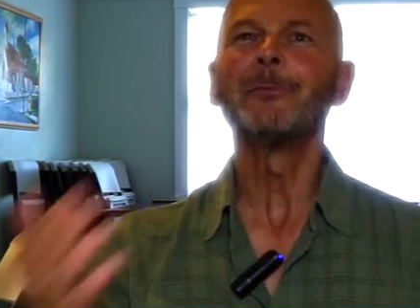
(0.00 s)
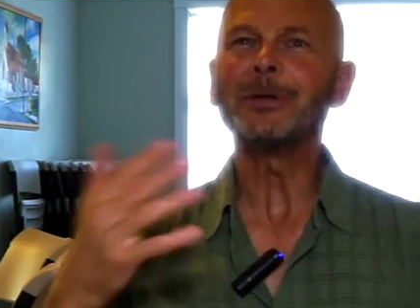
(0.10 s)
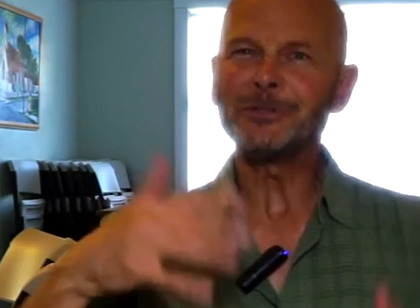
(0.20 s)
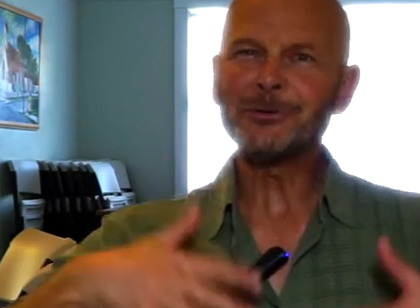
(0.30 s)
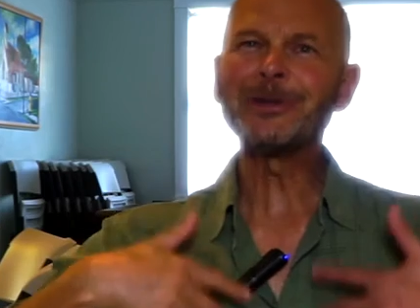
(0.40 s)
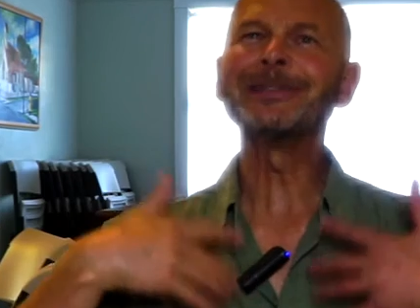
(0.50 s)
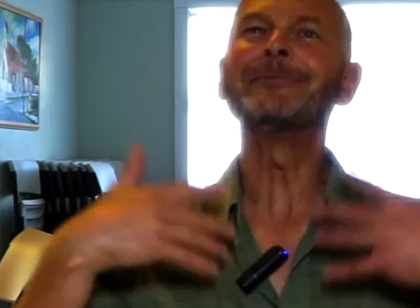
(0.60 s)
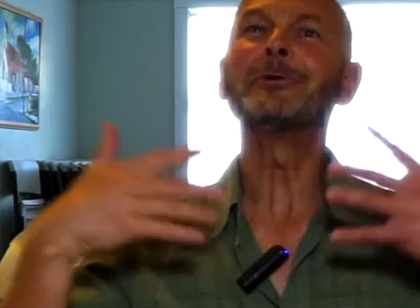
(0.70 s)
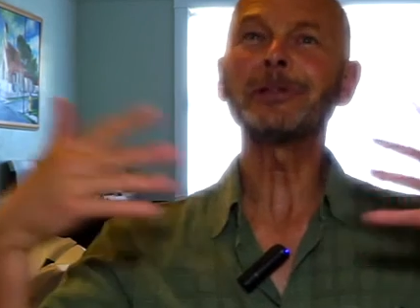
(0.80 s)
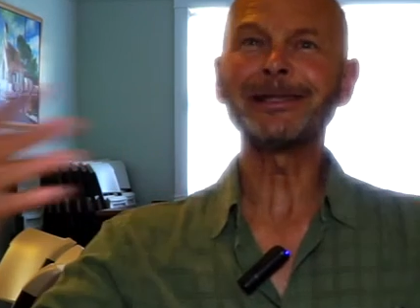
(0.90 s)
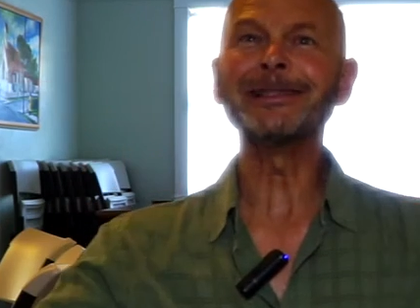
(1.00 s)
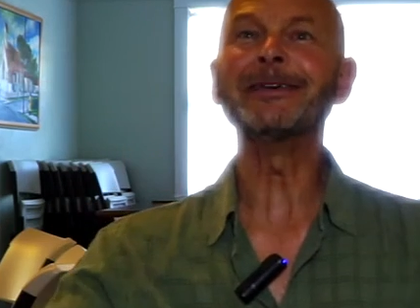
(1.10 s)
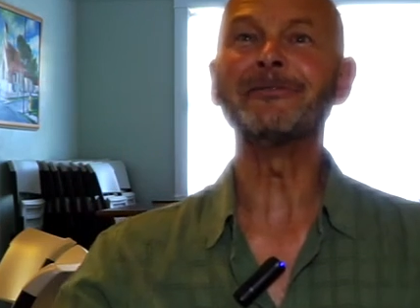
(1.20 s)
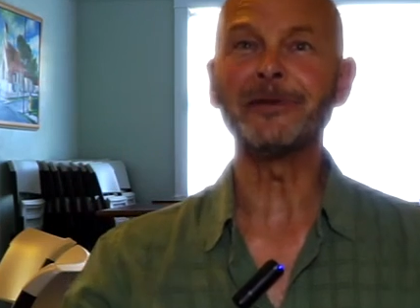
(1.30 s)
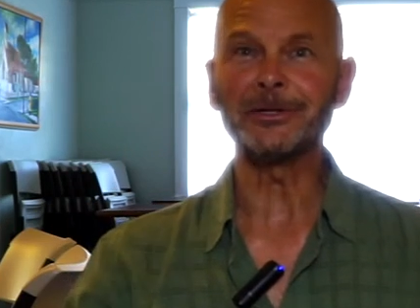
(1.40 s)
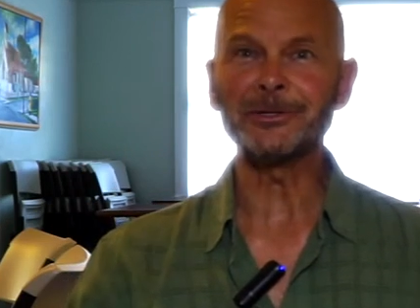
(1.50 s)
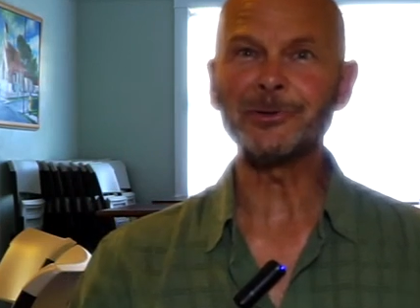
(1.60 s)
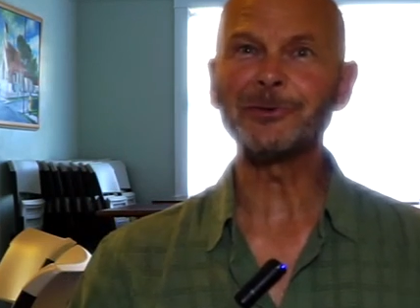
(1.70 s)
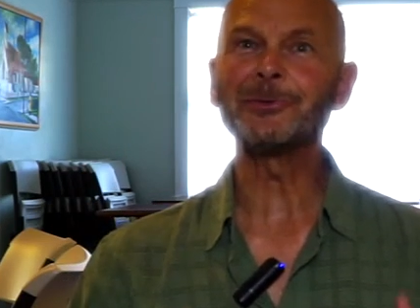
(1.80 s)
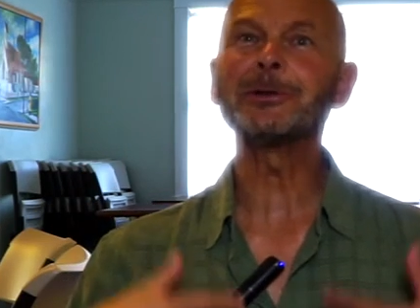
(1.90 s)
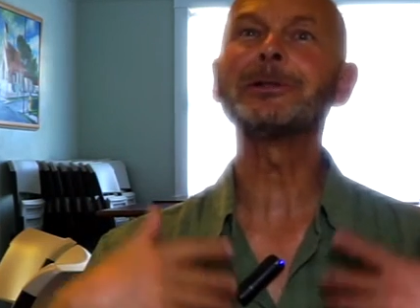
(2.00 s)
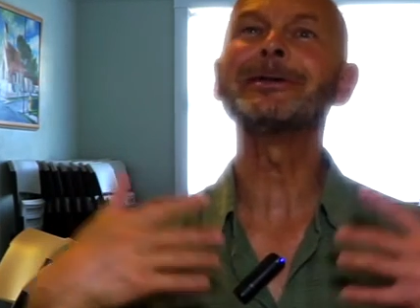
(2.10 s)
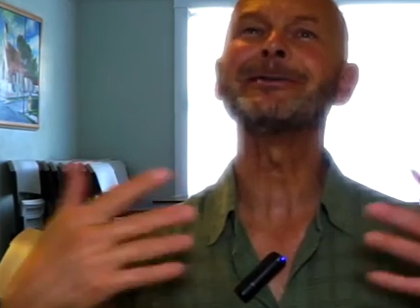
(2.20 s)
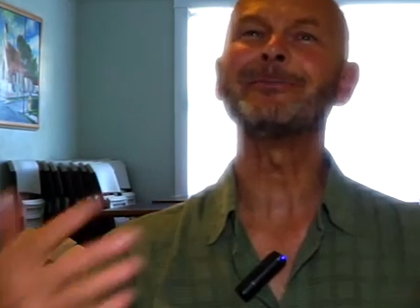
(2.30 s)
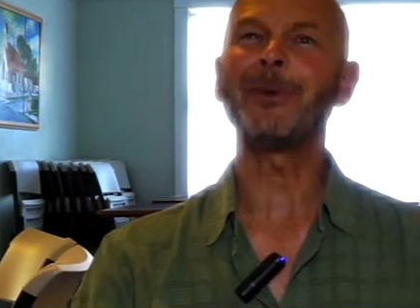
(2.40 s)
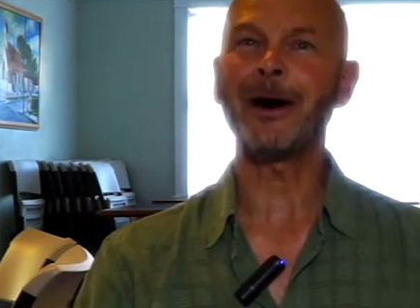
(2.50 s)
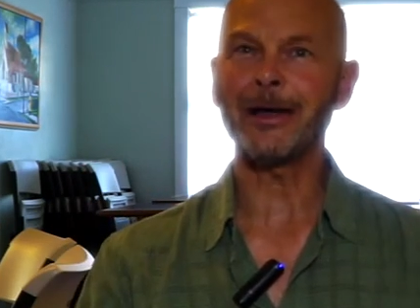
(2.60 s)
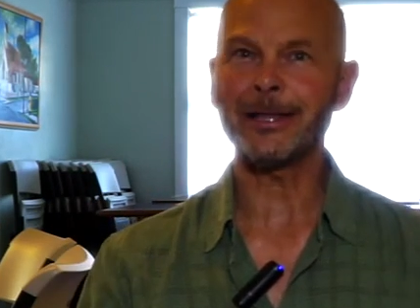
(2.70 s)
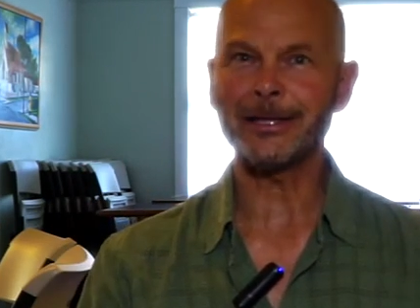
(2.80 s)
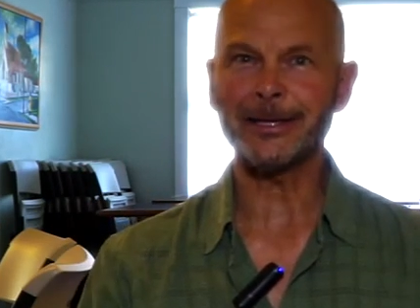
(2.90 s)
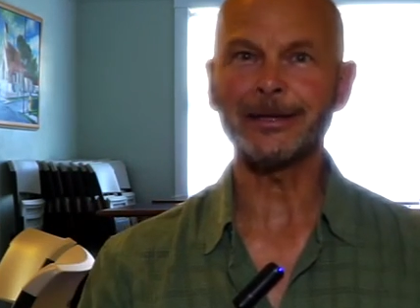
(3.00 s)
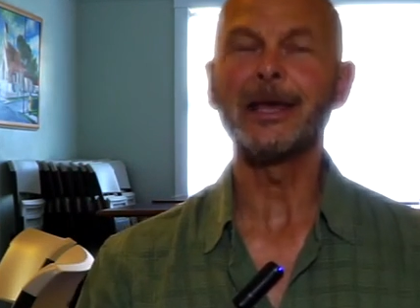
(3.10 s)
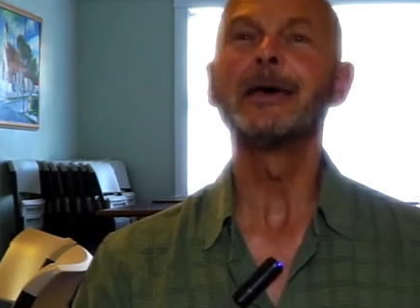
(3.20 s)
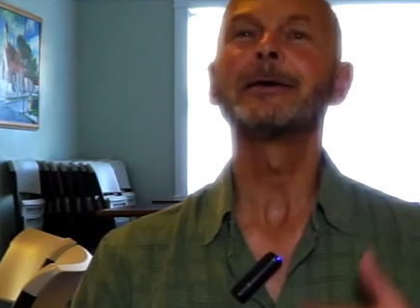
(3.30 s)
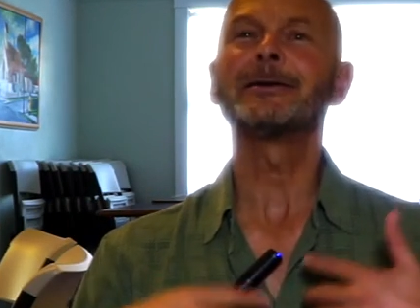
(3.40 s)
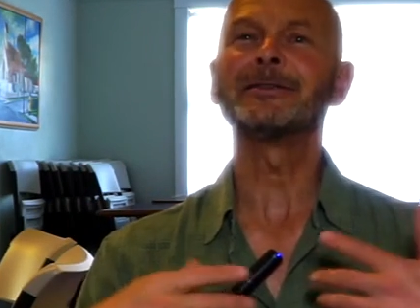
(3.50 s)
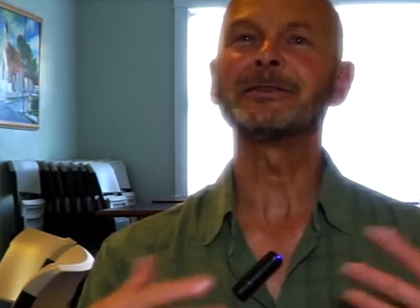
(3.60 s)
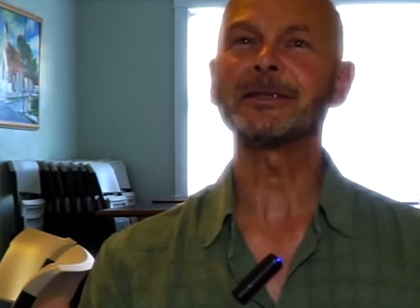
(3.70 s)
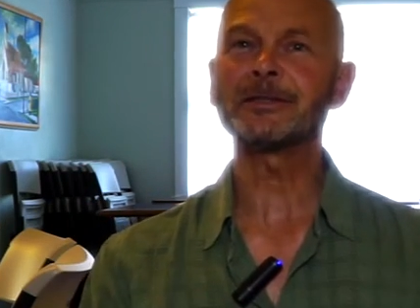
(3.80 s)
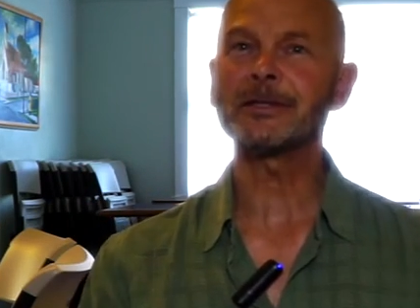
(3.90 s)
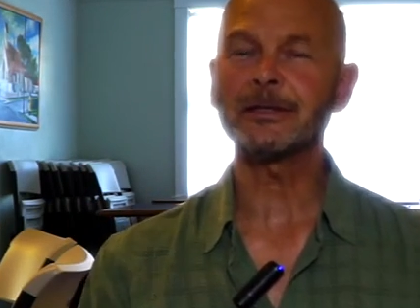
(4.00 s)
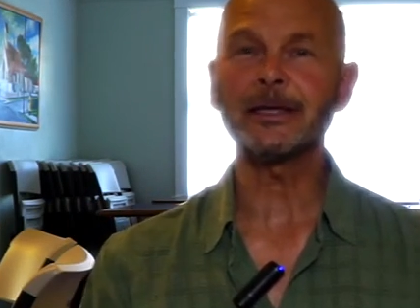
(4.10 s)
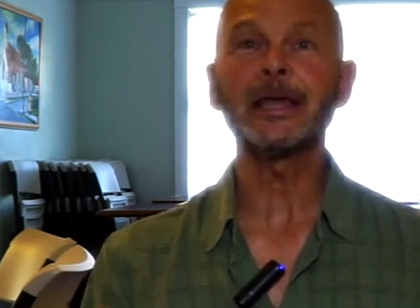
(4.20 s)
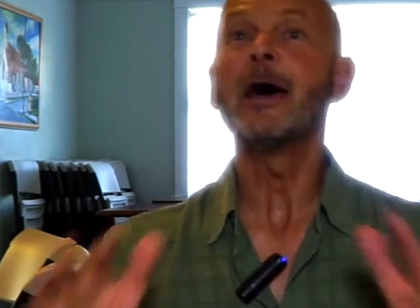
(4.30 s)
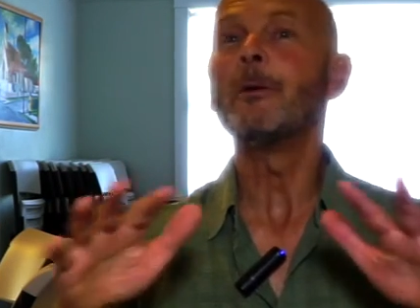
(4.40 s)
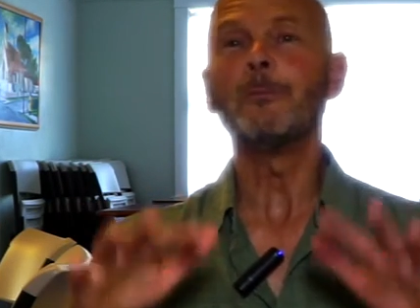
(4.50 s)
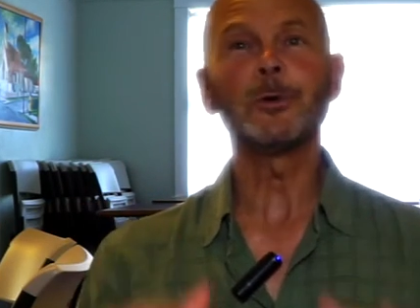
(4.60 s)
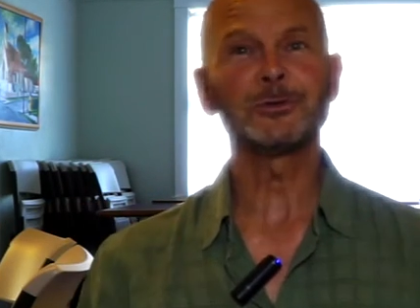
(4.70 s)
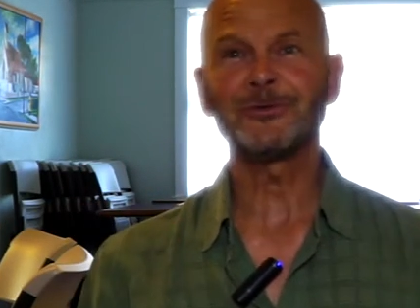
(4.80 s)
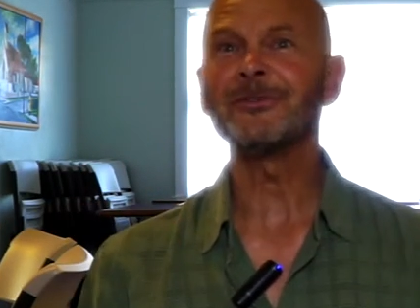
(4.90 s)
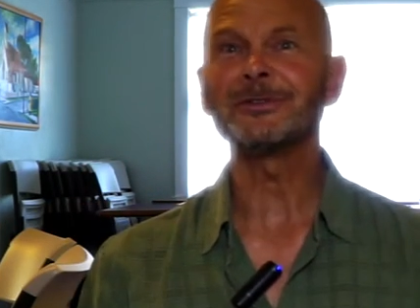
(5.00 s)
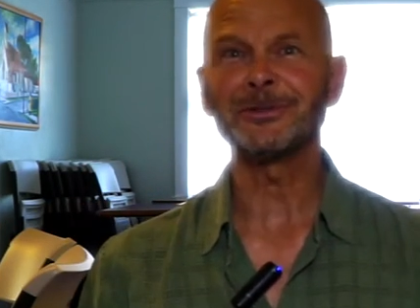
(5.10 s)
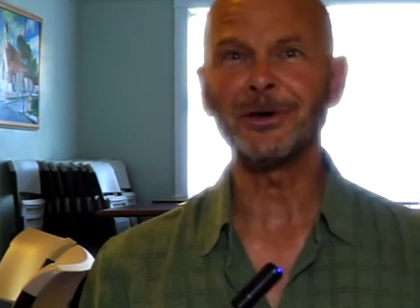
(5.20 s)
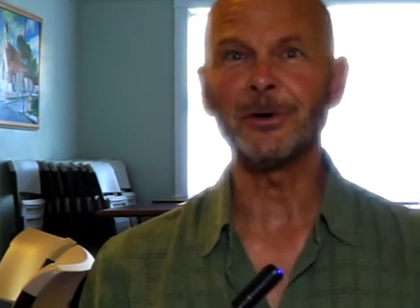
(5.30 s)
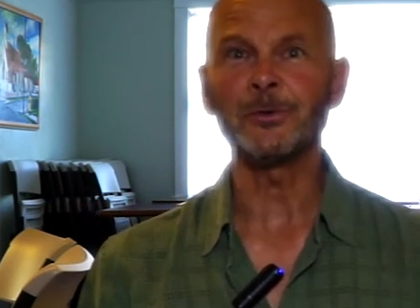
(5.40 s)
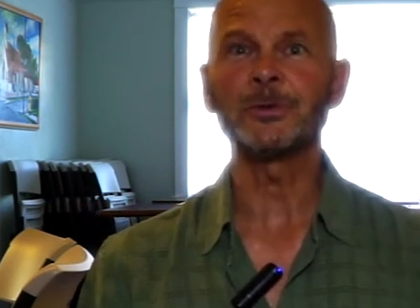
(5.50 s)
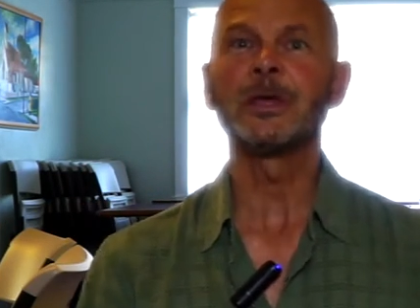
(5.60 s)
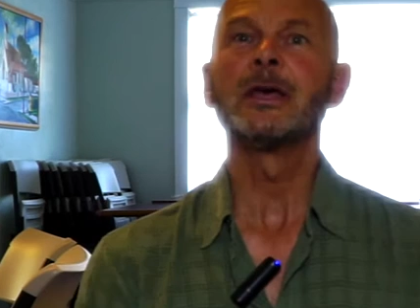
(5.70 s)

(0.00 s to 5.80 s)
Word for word: but do we really live it? Do we really embody it consistently? Most of us don't.